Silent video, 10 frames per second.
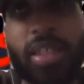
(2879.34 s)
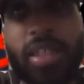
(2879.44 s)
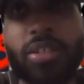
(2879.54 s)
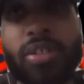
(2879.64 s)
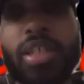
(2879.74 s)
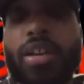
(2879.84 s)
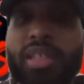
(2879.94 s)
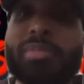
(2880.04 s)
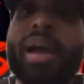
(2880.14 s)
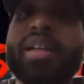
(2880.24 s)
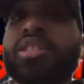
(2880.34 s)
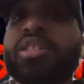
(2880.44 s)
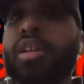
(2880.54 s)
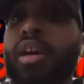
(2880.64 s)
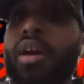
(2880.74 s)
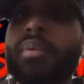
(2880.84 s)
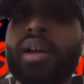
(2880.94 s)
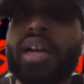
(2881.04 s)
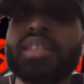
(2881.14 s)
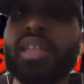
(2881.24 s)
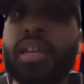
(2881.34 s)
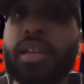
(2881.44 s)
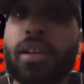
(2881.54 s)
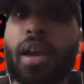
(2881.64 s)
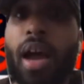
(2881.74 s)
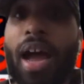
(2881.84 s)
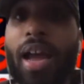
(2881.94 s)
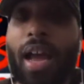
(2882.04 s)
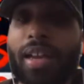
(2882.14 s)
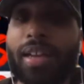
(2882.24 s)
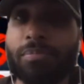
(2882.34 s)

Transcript: good as their TLC match, but like I said I, I,